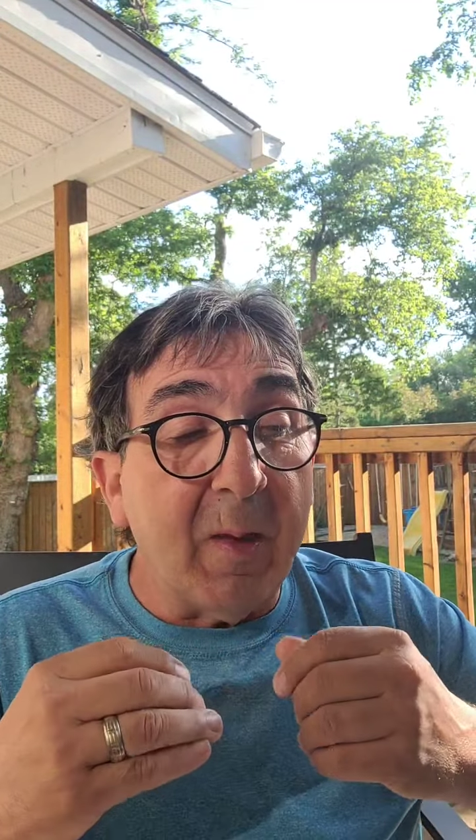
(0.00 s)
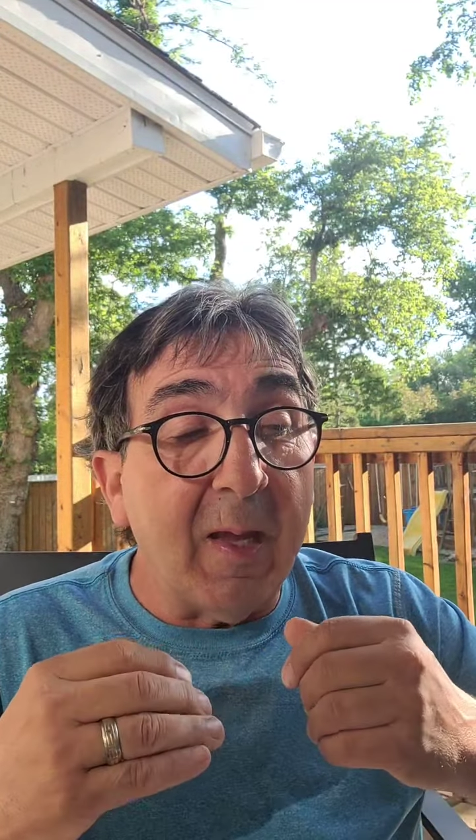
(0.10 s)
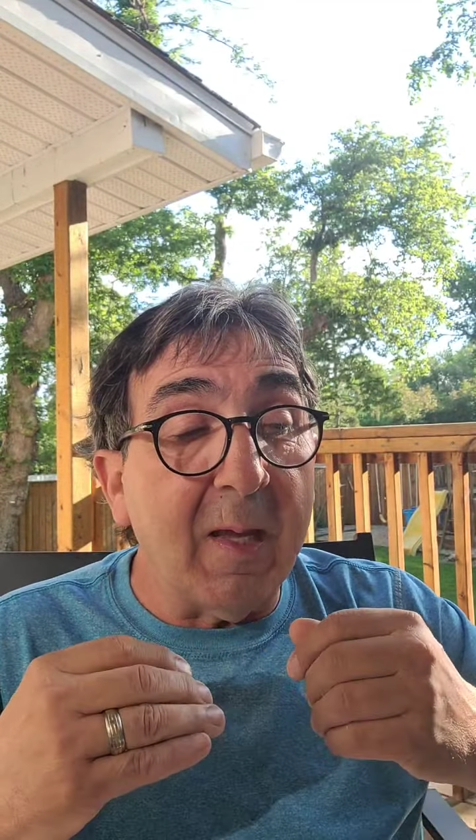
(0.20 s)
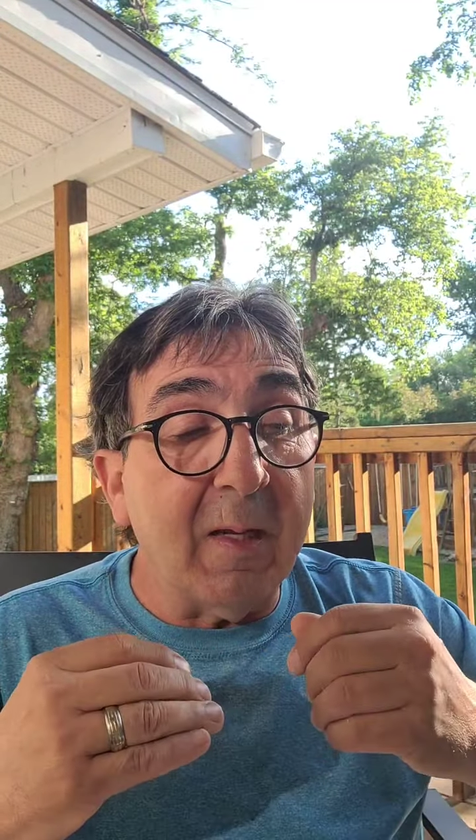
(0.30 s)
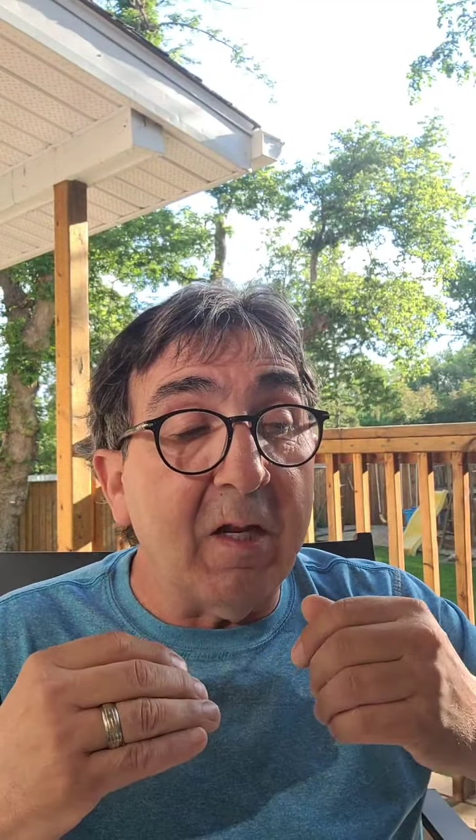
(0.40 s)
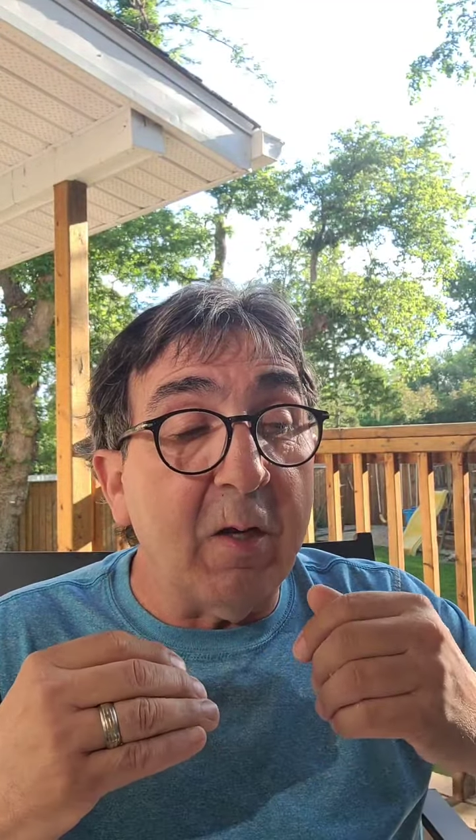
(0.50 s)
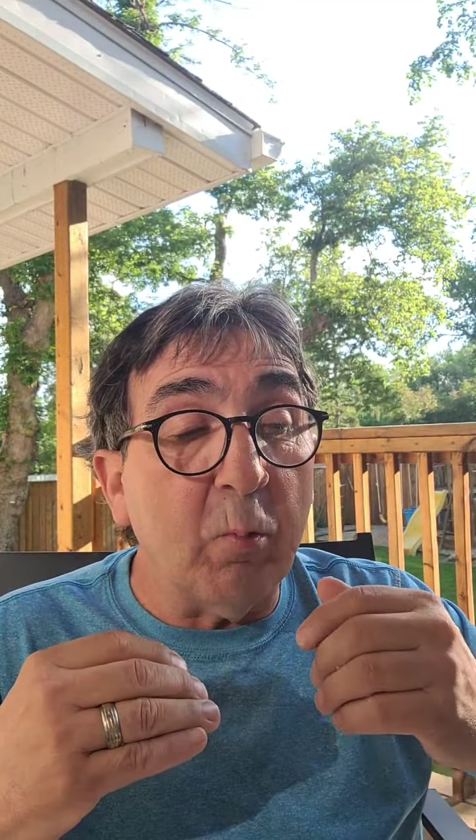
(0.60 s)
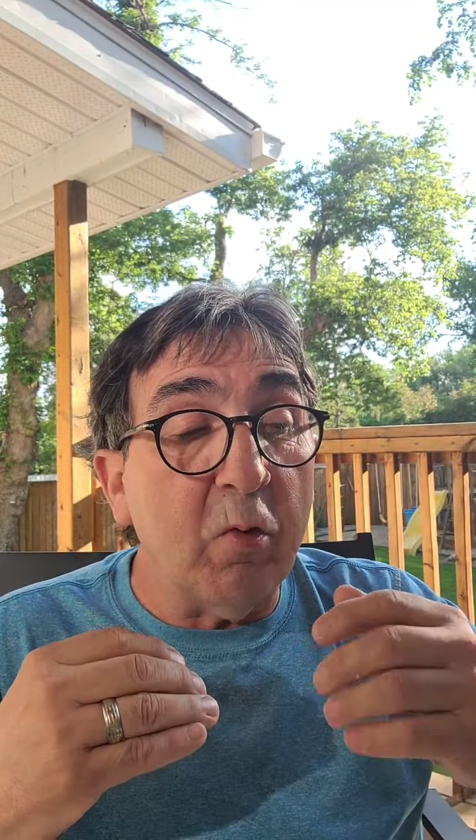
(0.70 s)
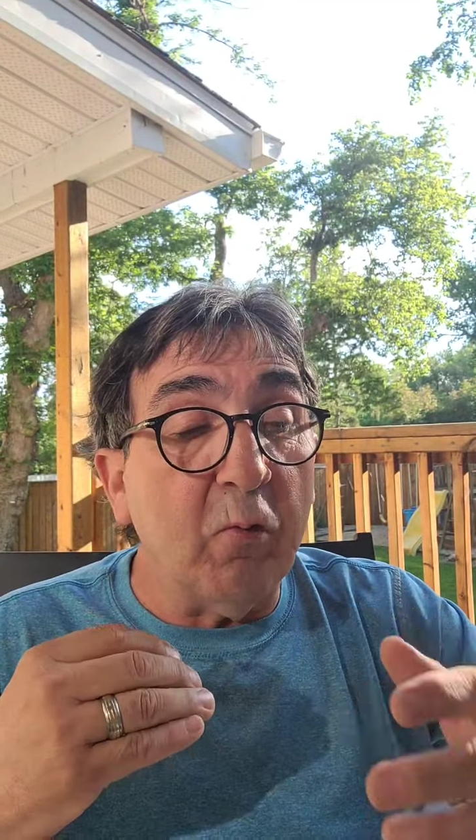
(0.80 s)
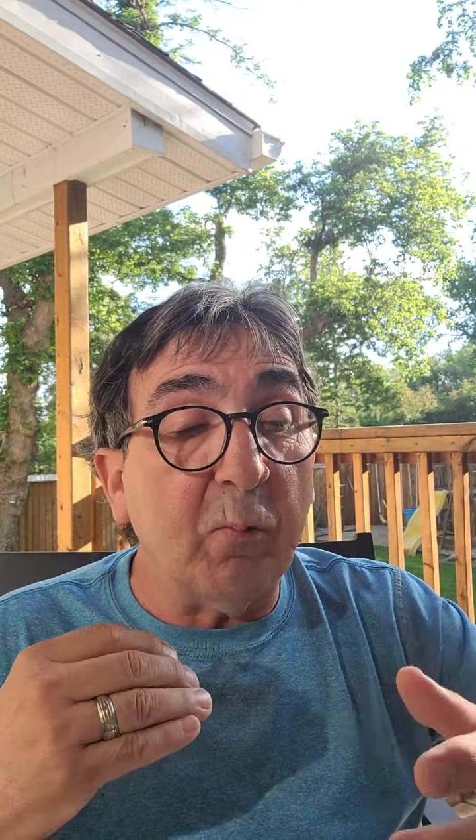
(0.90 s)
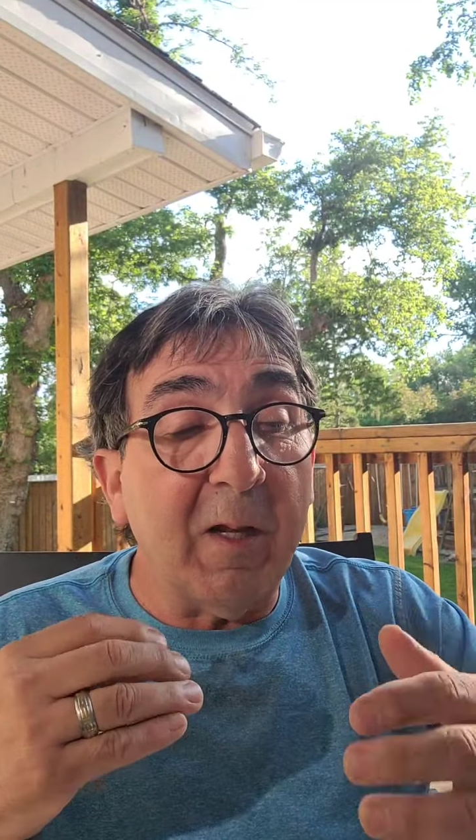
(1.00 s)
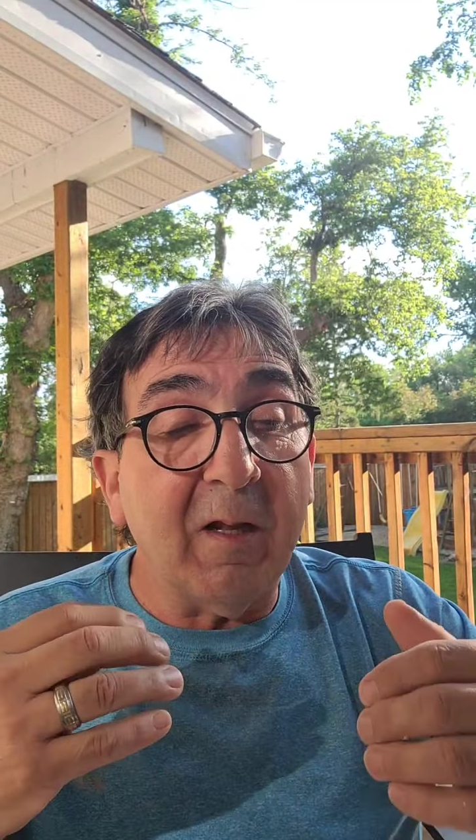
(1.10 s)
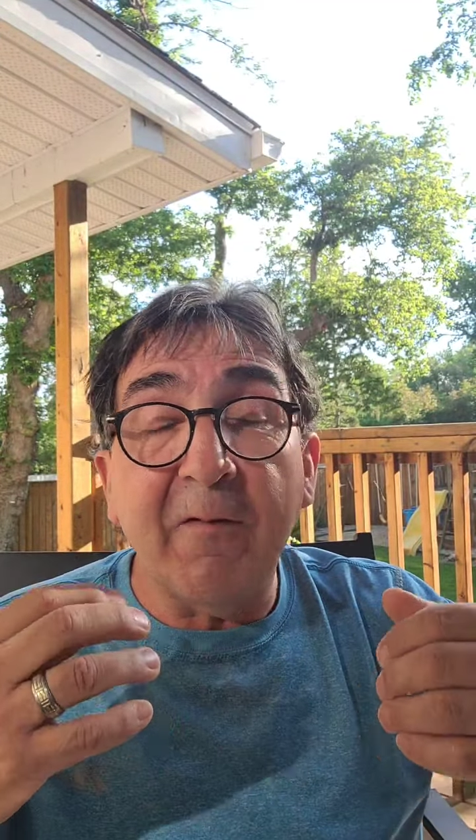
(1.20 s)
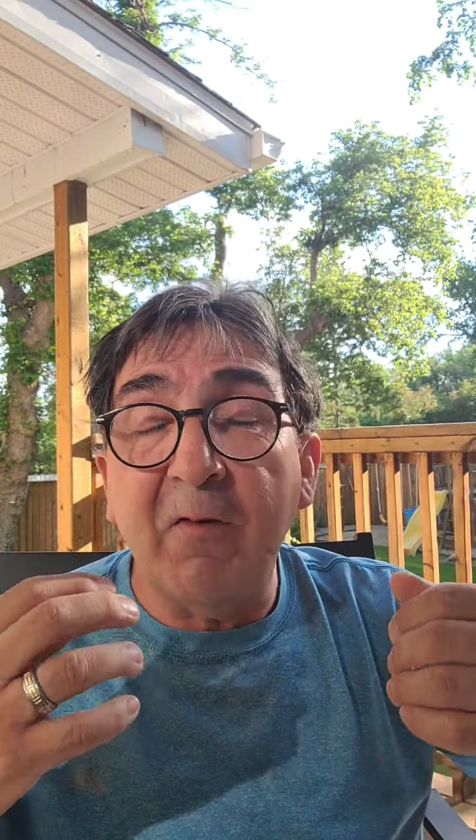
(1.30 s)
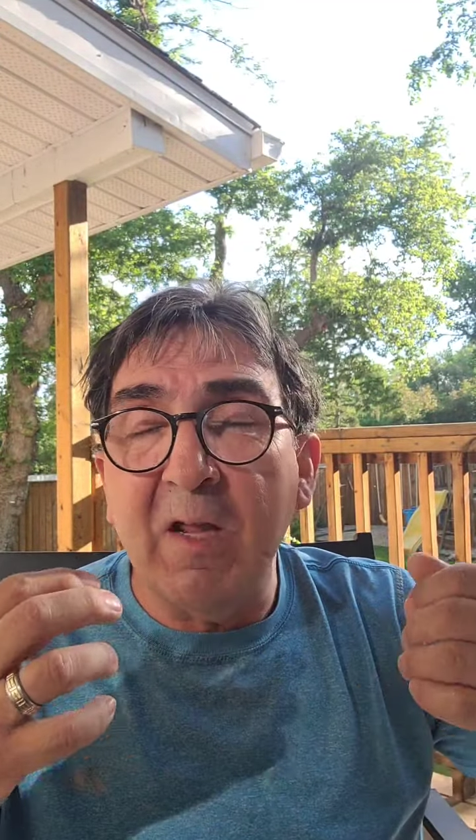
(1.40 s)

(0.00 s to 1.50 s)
and he renews my life,